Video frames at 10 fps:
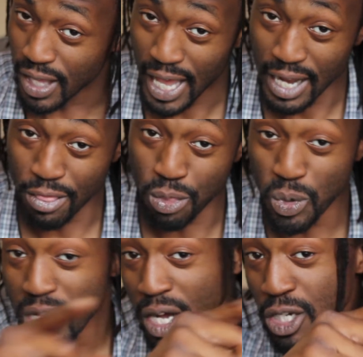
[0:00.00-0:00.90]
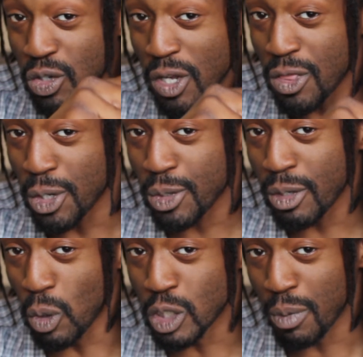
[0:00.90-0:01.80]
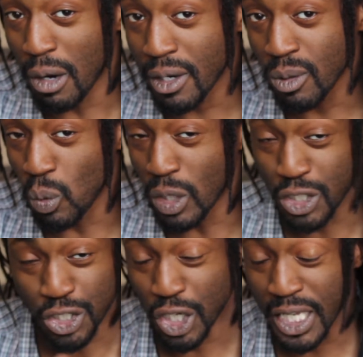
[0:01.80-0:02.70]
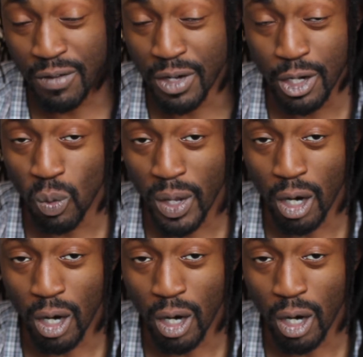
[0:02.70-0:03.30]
at 333 horsepower, which should have given it away